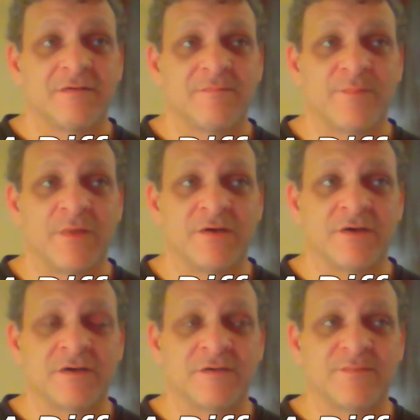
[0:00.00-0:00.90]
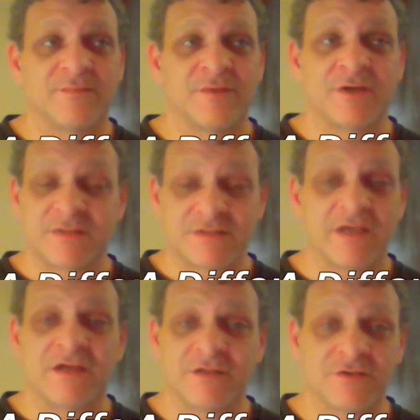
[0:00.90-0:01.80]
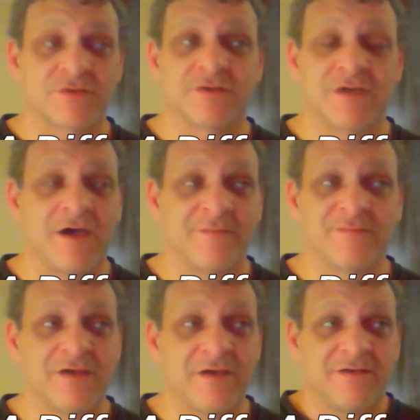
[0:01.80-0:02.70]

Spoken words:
but instead he took the time to